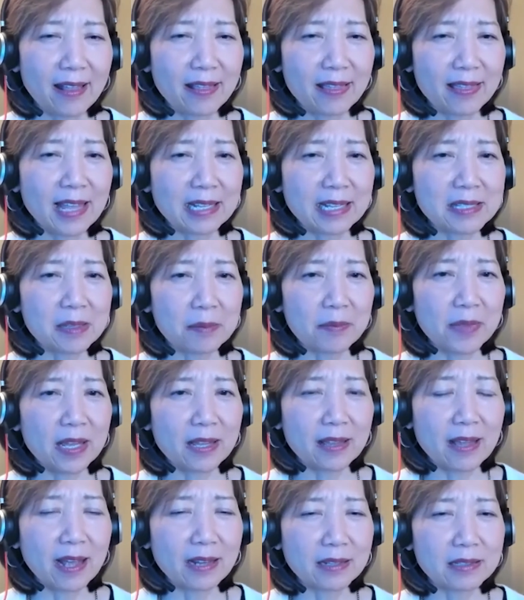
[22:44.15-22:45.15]
That's
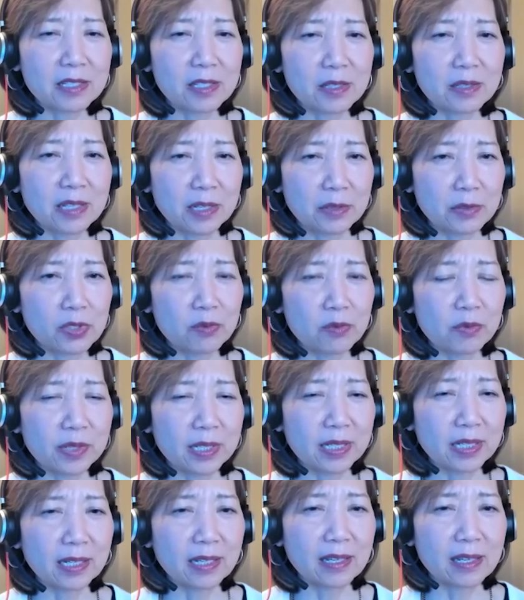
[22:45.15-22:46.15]
something that,
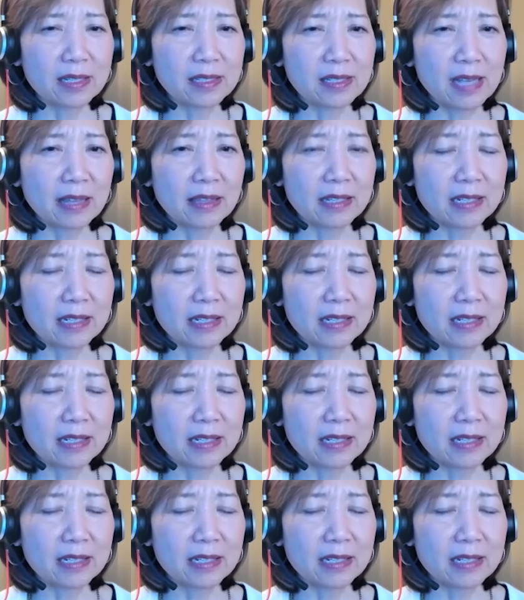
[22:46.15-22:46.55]
really is at the